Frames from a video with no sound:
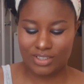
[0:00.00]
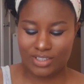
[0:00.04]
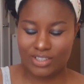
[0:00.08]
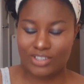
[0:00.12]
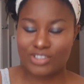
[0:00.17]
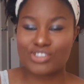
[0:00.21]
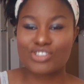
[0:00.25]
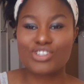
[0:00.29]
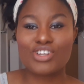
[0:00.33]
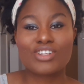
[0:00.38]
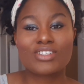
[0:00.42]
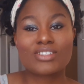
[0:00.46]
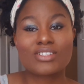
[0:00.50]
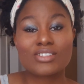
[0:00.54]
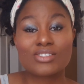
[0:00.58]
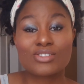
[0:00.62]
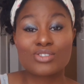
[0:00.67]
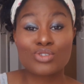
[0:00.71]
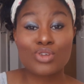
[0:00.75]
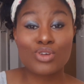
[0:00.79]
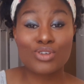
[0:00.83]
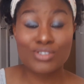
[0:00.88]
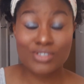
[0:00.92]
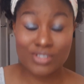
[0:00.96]
In short, it's
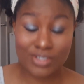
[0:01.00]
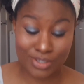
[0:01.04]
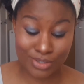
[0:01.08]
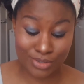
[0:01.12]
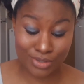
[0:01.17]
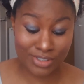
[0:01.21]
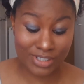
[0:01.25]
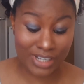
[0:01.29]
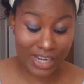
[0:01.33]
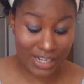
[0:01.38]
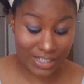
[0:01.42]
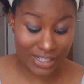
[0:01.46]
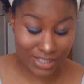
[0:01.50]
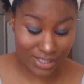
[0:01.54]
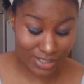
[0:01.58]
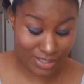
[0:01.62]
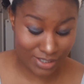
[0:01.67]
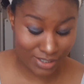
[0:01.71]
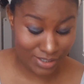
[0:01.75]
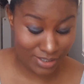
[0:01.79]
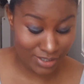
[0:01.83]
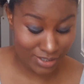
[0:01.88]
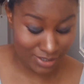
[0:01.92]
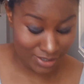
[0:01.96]
so sealed that
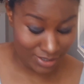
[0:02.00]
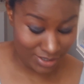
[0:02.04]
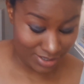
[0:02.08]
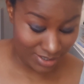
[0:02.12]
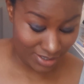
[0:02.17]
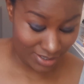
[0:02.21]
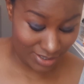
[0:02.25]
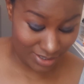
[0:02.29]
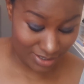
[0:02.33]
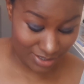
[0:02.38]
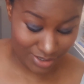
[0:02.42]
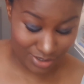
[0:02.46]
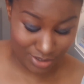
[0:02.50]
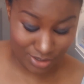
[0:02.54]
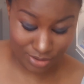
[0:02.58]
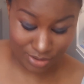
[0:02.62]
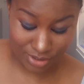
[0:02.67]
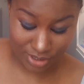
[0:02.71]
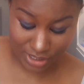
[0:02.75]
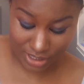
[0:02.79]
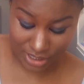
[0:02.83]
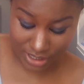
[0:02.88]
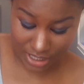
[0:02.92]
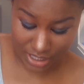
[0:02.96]
you
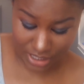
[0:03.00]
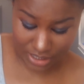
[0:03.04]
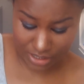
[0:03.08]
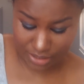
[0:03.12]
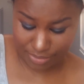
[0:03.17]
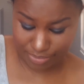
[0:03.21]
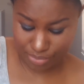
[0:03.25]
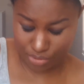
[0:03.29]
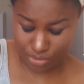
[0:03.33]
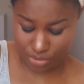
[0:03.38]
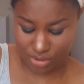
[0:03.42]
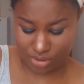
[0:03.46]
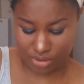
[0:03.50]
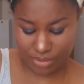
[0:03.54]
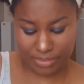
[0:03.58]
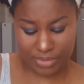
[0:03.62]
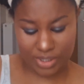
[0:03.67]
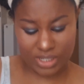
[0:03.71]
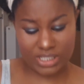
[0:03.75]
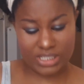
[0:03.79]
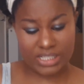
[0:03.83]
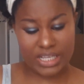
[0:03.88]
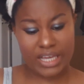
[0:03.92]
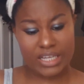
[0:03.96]
think that they put
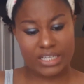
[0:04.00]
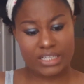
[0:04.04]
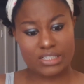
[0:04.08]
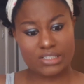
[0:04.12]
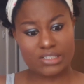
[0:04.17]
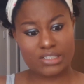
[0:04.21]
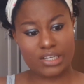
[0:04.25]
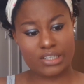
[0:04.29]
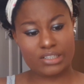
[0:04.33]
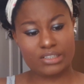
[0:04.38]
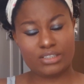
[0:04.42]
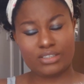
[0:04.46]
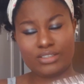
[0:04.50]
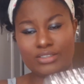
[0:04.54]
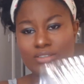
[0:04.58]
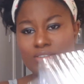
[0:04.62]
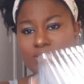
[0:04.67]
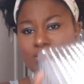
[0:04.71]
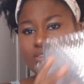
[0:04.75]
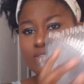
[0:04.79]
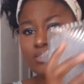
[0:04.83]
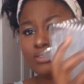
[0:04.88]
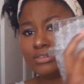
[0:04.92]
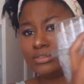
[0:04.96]
somebody's head inside.
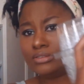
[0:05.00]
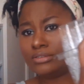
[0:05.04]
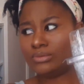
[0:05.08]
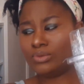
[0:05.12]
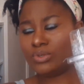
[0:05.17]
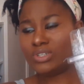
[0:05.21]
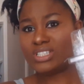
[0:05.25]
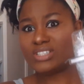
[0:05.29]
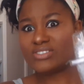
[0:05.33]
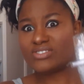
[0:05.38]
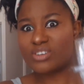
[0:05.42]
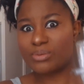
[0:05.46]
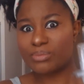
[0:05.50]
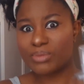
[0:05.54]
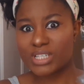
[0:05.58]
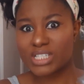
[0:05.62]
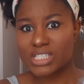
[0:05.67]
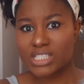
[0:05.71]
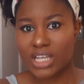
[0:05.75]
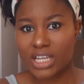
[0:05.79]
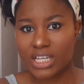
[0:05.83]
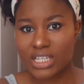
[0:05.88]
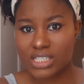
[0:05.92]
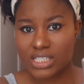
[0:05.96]
What if
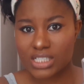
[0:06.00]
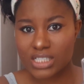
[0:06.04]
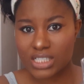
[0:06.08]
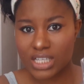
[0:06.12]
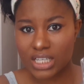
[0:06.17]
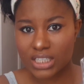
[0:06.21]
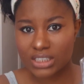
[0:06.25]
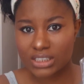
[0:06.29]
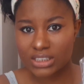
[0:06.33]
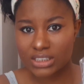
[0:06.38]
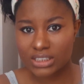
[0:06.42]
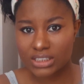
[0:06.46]
somebody's head is inside?